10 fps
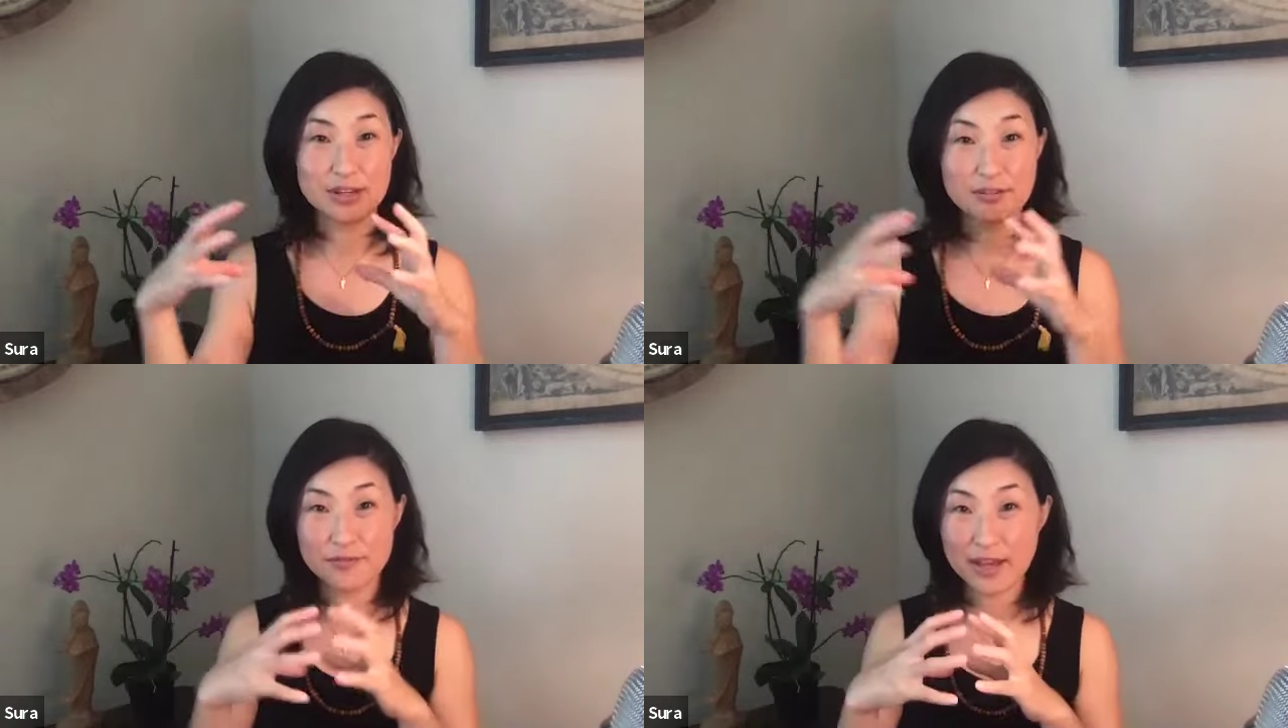
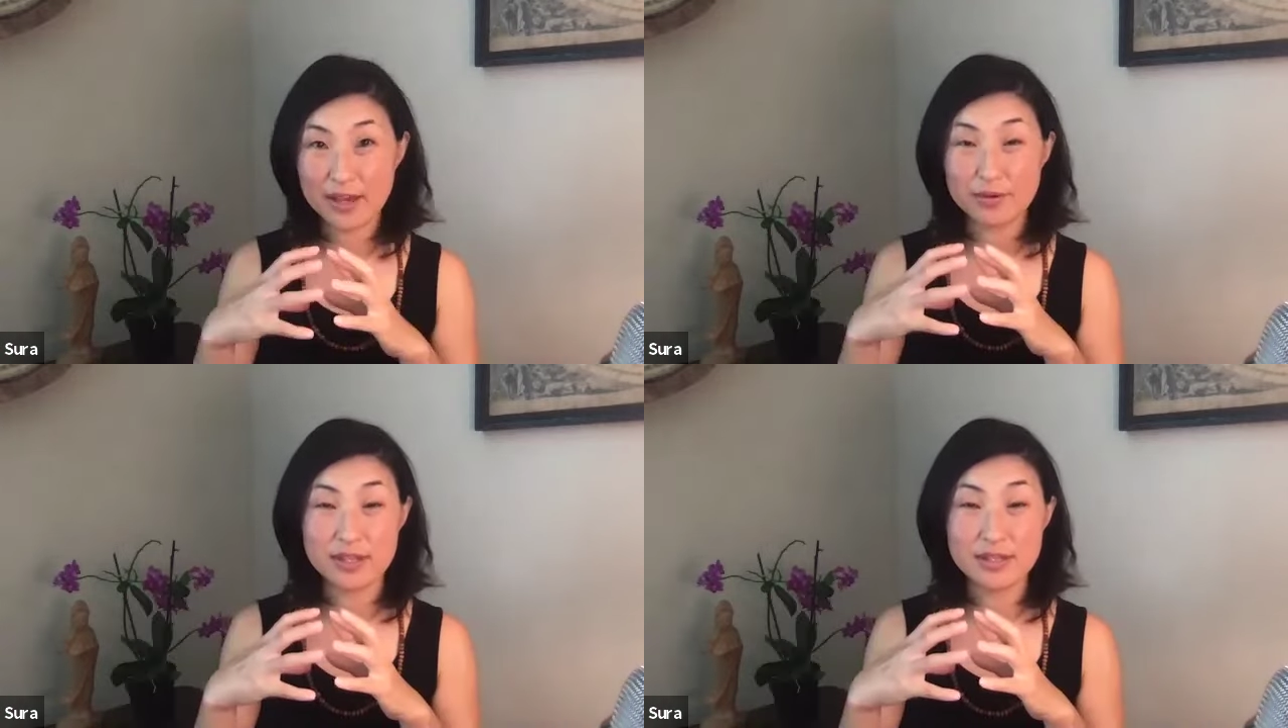to fight
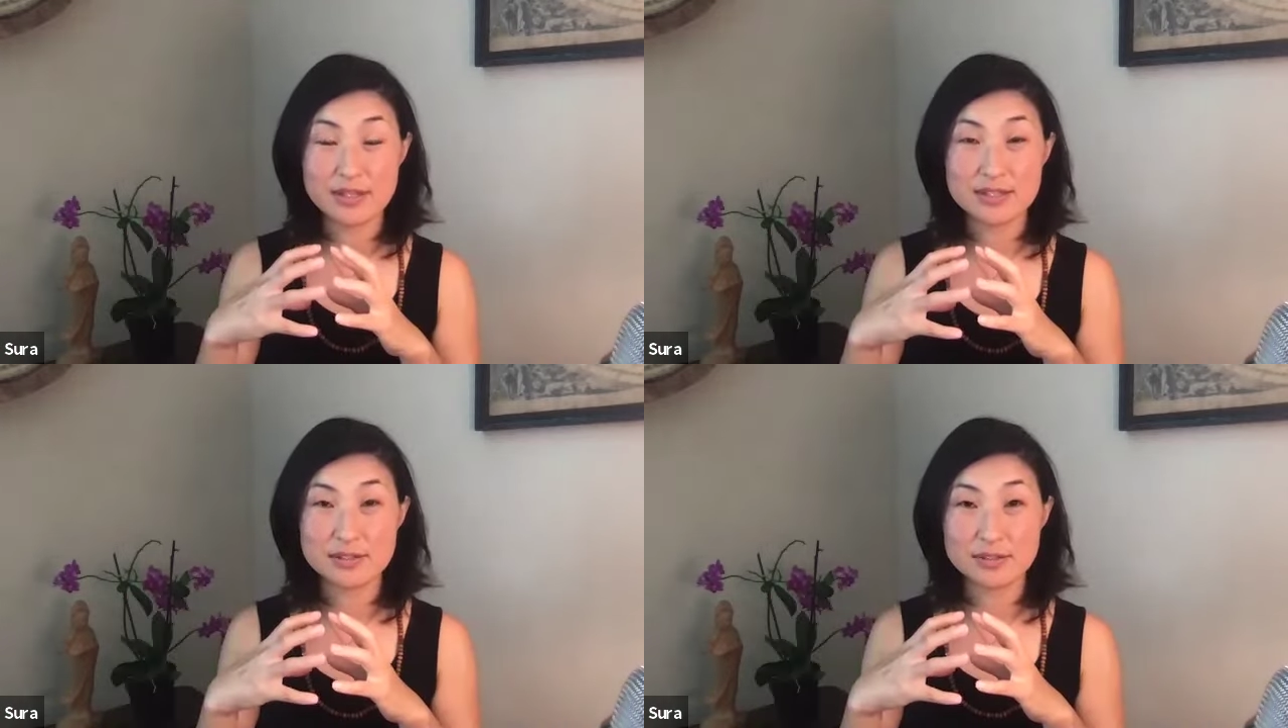within
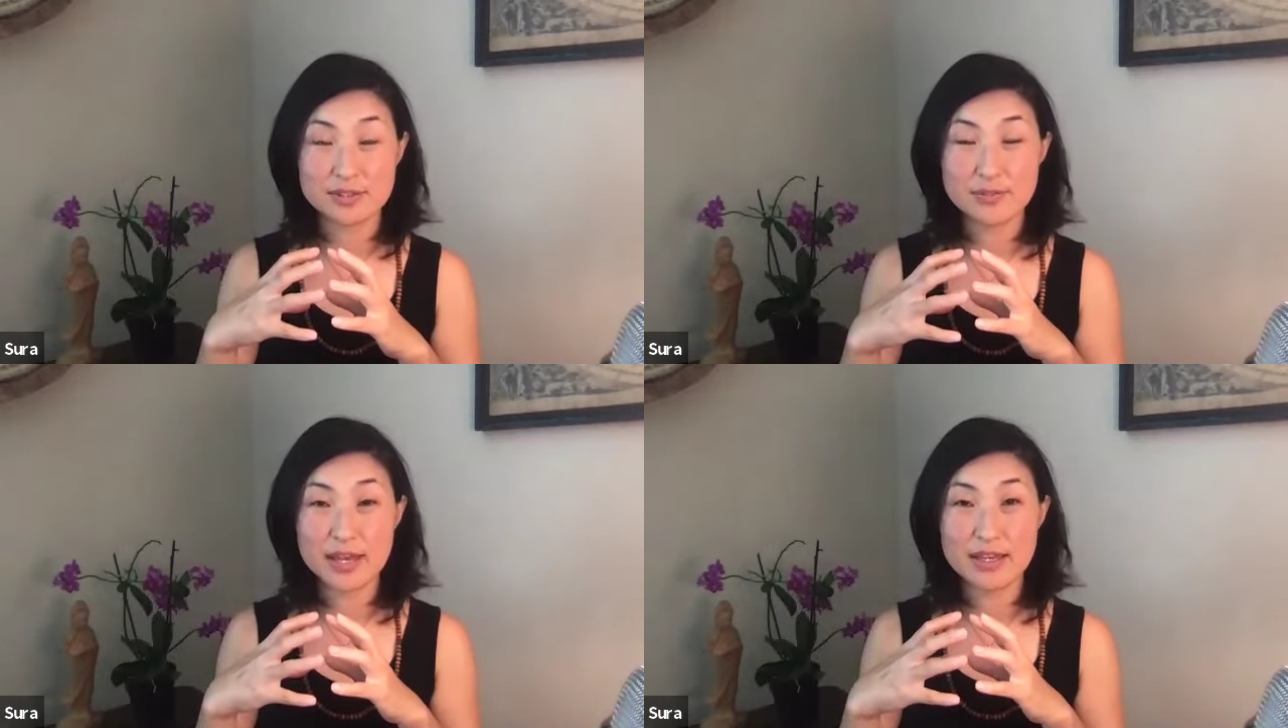this little
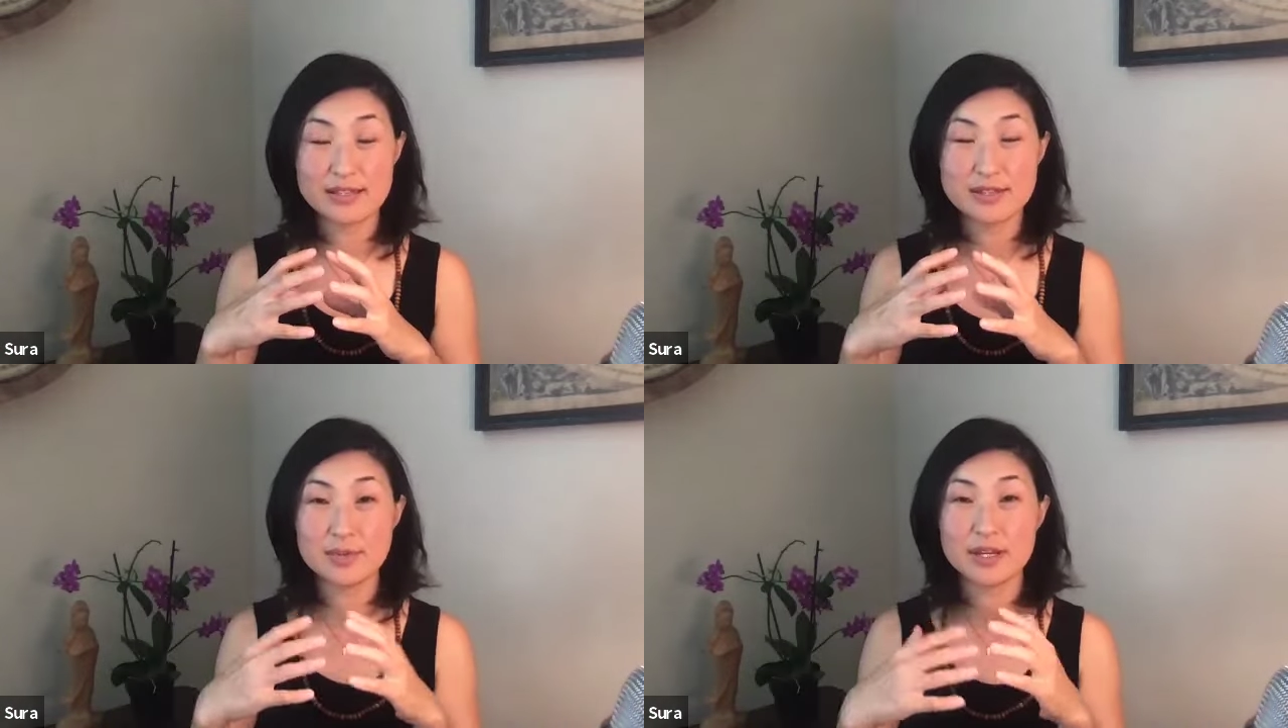
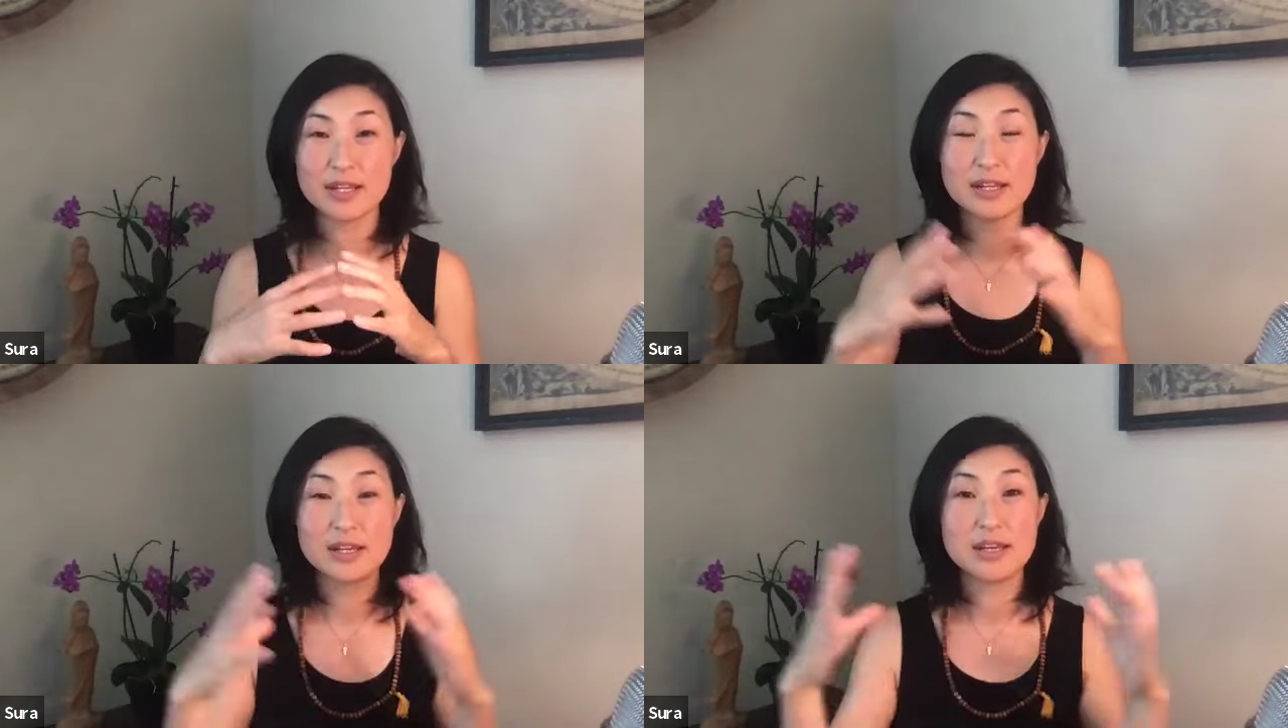space, but
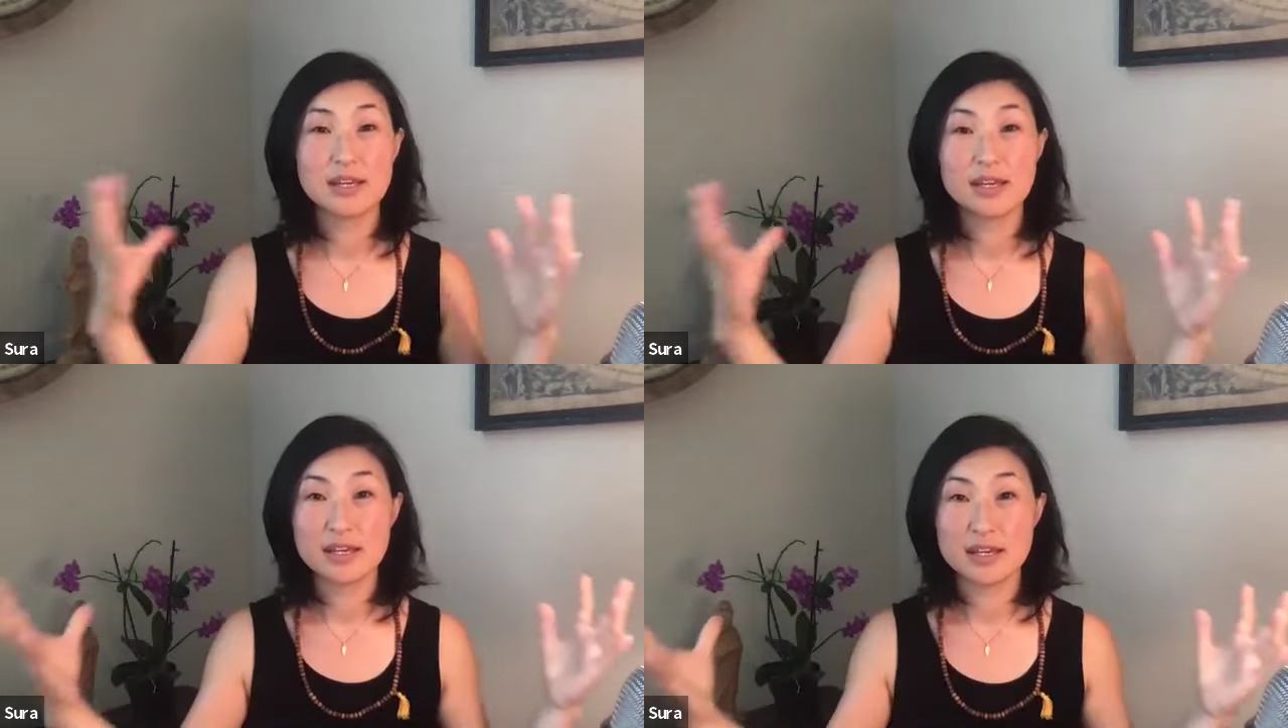it
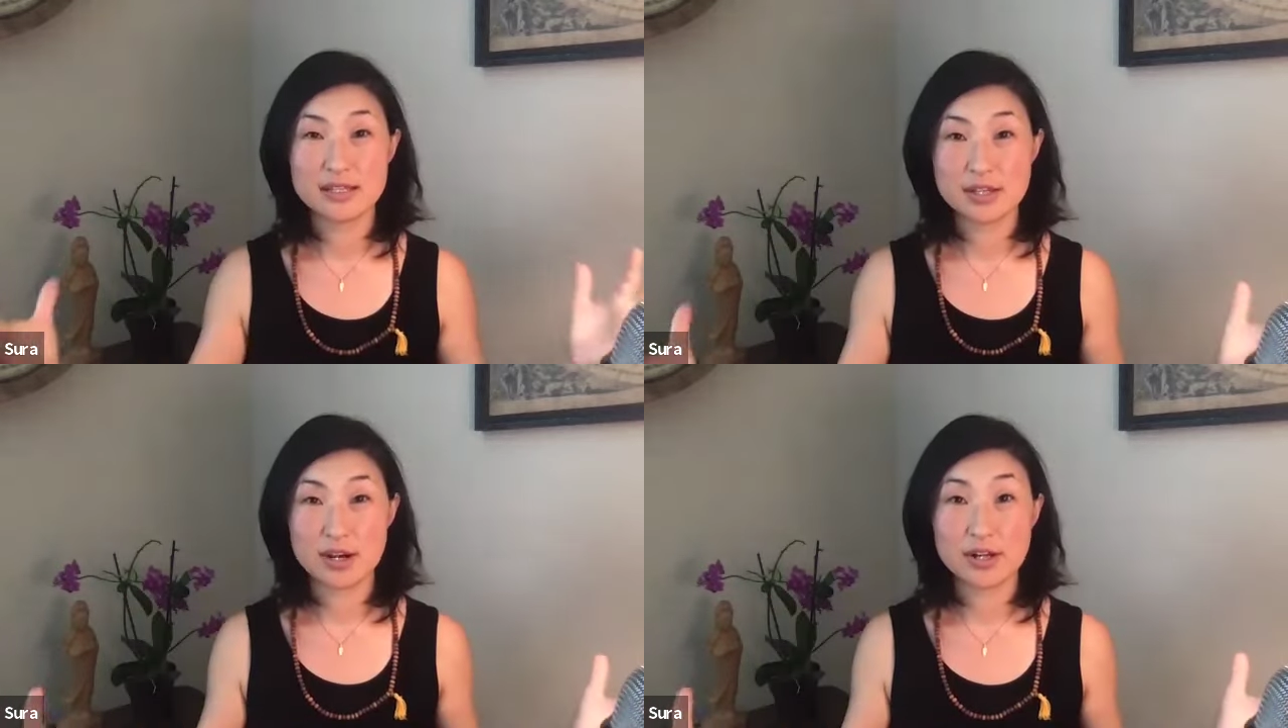
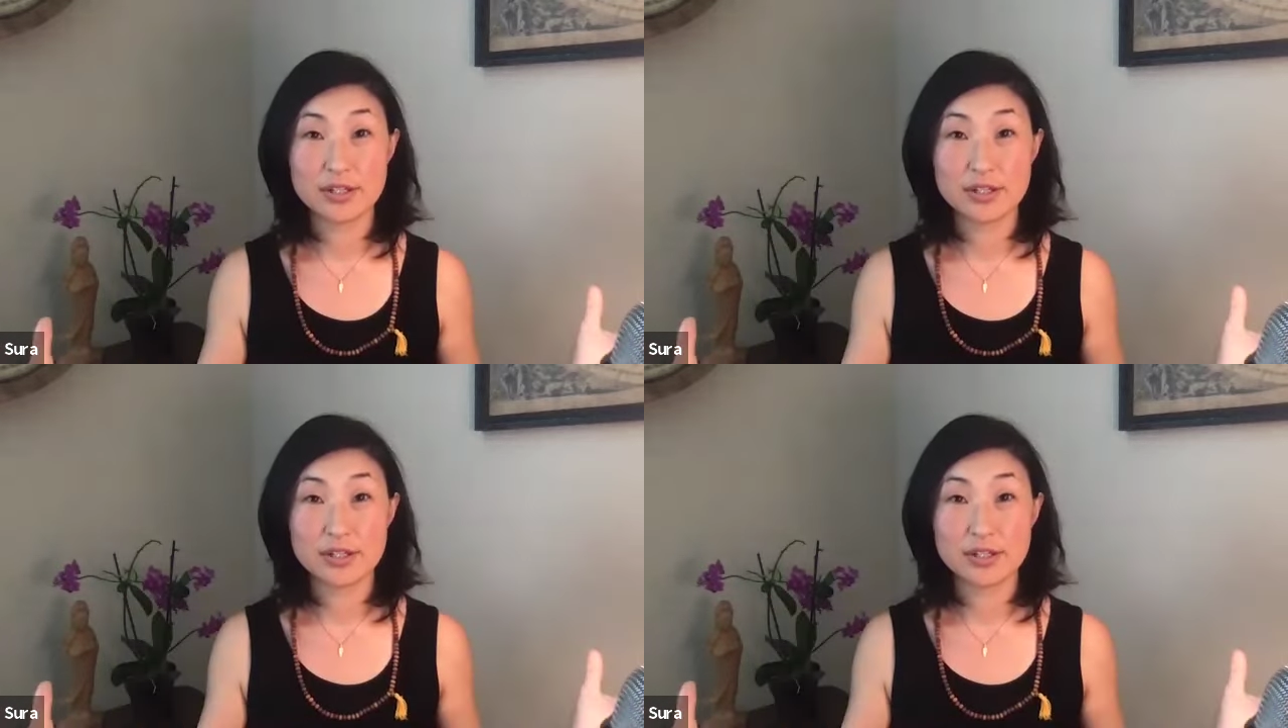is all